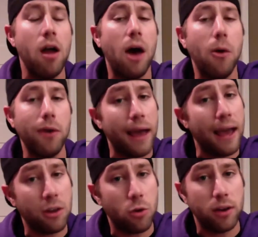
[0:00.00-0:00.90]
how
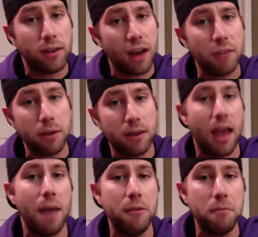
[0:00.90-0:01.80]
inadequate Donovan
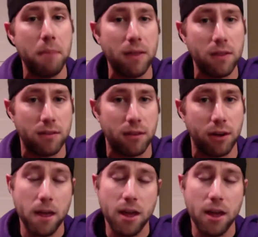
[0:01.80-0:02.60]
McNabb has been this year.